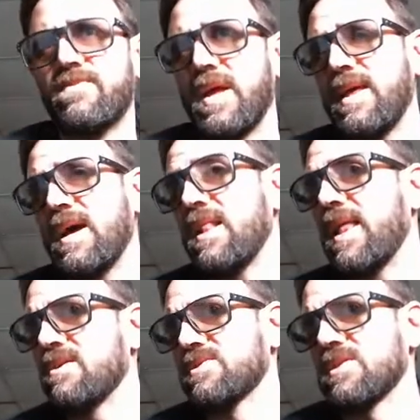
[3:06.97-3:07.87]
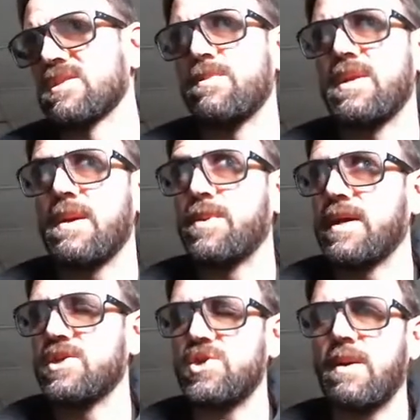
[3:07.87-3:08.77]
And that allows us to
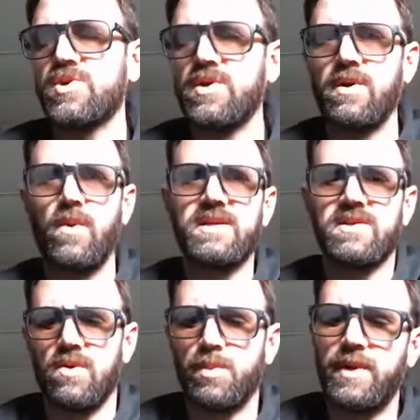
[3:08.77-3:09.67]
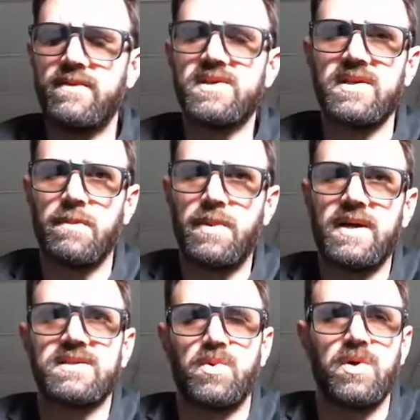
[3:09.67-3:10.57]
manipulate geometry in ways that were previously
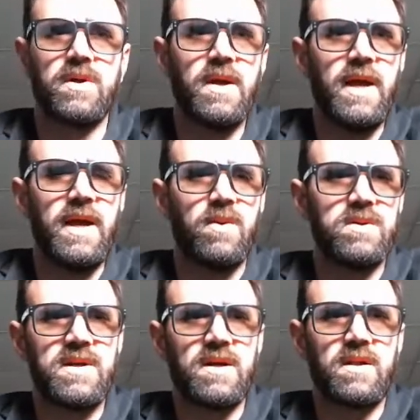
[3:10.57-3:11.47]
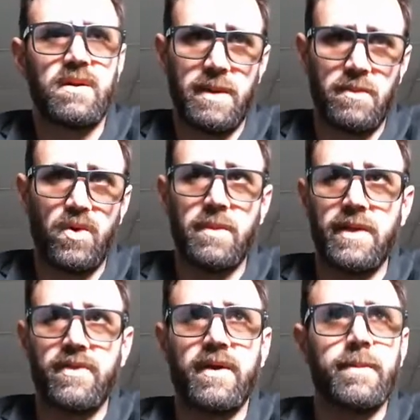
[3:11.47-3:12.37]
impossible. And we'll talk a little bit more
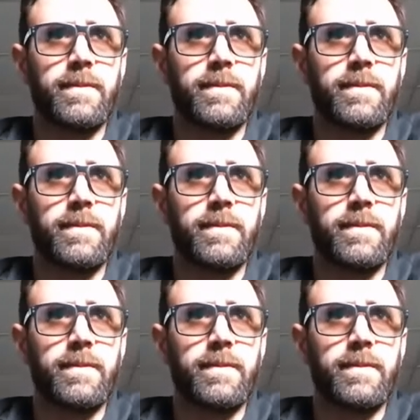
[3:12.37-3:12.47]
about that.